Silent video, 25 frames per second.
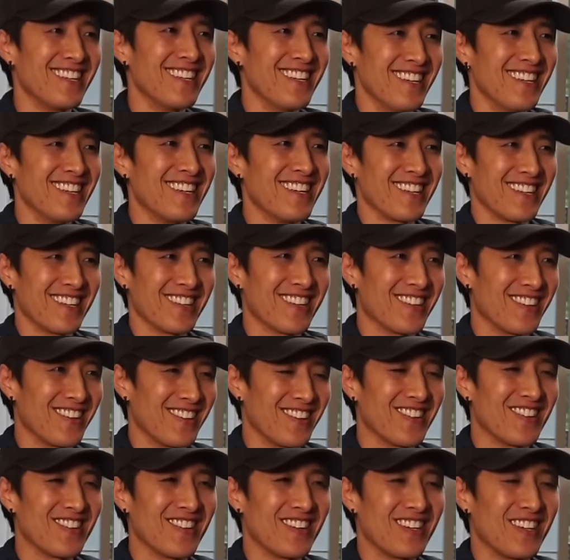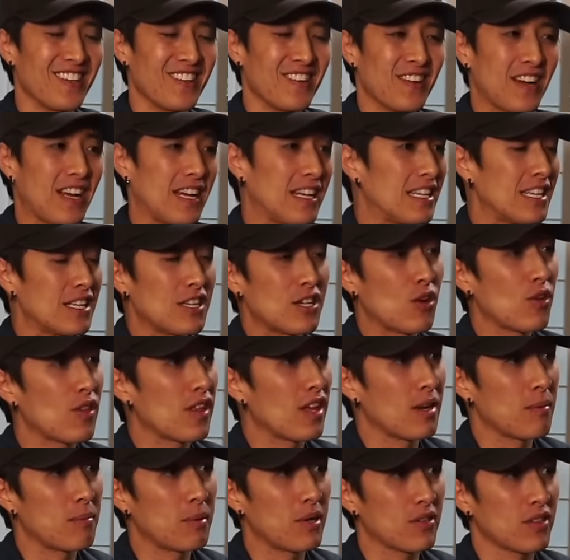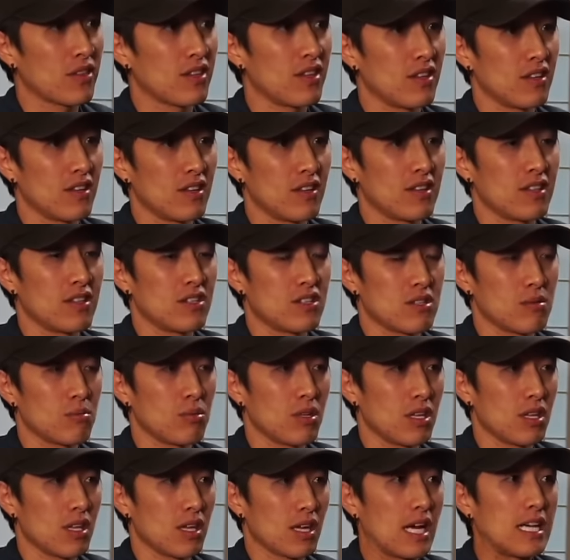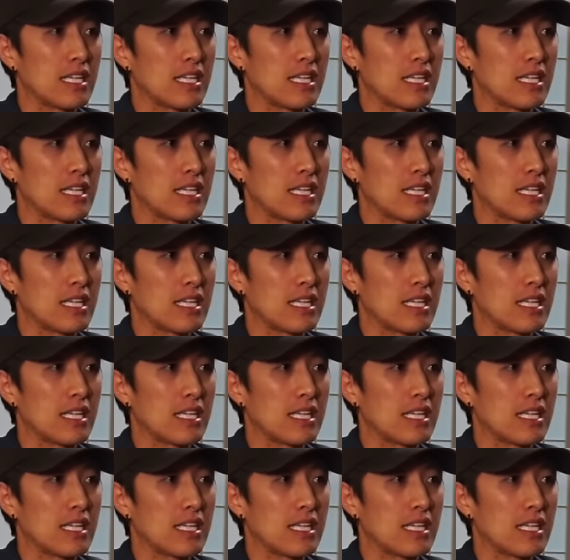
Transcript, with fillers: Yeah. You yeah. know, uh, I didn't know that about the the Ghibli thing.